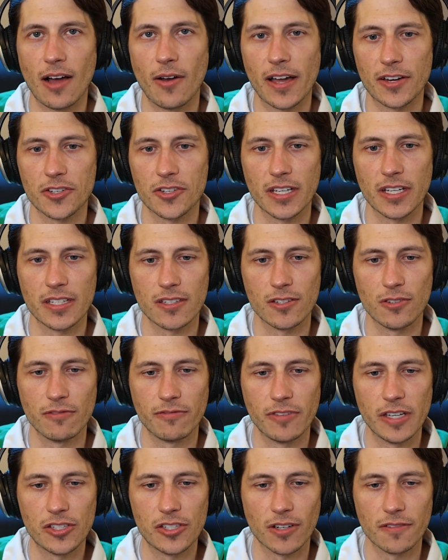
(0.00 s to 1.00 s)
actually, as a new
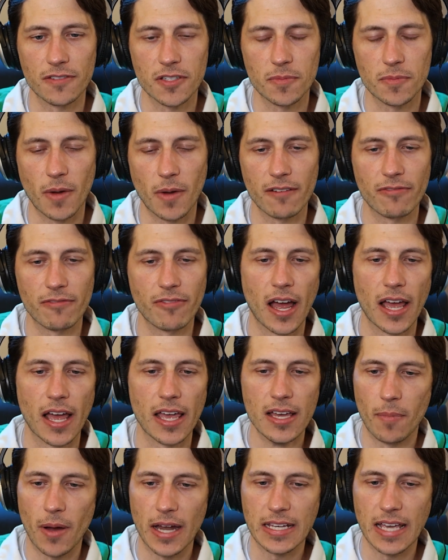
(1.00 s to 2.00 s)
feature of Spotify
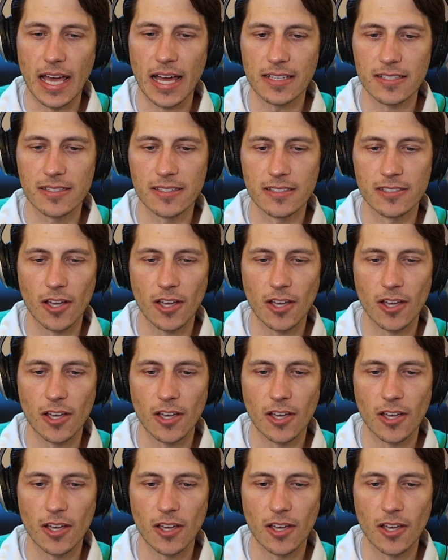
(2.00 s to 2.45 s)
podcasts.